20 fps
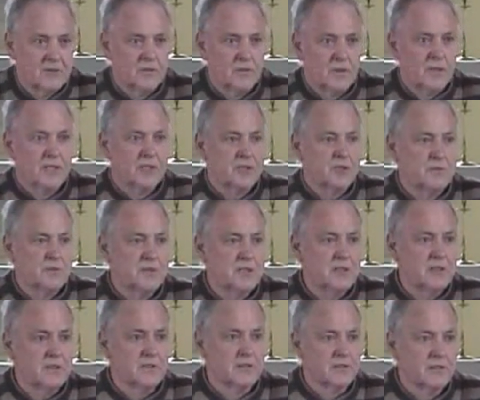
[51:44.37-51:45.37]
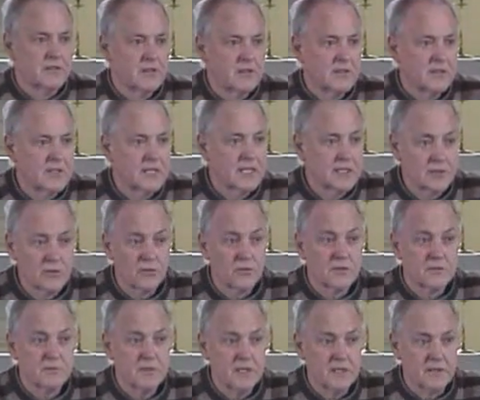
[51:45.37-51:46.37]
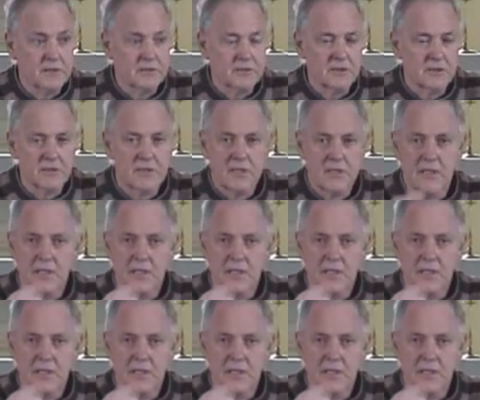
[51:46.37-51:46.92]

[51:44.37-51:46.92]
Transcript: the way they should be done. That's all it means.